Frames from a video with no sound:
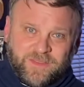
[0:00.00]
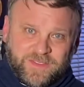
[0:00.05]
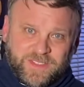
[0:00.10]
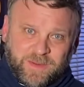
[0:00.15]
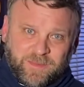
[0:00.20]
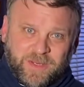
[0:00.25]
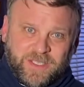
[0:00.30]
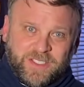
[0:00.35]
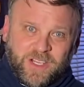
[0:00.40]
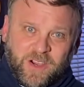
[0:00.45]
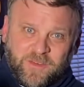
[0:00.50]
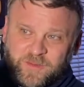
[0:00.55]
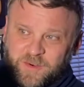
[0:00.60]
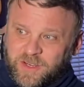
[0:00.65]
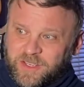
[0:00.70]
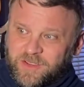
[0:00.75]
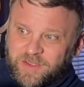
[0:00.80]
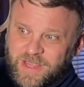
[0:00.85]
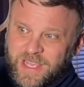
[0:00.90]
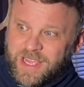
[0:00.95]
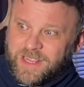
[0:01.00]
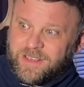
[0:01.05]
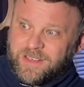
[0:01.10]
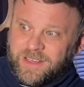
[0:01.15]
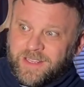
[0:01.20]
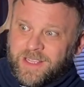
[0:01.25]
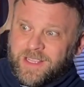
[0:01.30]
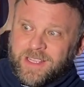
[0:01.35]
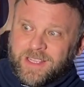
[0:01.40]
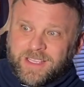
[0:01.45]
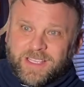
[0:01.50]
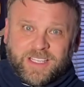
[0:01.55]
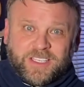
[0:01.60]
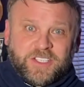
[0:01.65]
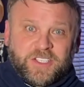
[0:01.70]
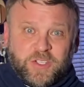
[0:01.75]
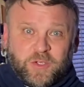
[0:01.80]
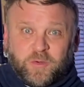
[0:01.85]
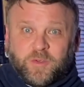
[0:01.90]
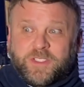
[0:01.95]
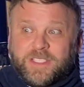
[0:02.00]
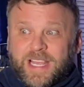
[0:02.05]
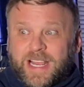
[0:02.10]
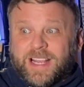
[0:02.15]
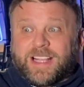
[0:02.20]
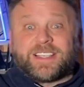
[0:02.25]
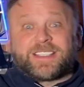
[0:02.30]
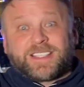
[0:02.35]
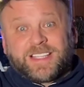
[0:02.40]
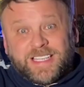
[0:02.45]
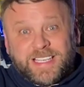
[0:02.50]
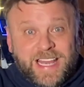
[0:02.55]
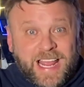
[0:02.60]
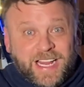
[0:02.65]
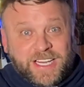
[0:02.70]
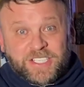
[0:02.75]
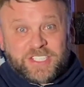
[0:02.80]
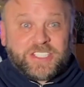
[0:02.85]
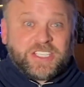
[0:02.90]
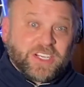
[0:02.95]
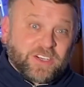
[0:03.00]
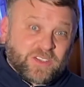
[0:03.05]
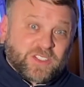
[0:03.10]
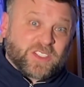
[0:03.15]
If somebody's offering you that and get 2 seconds the next year.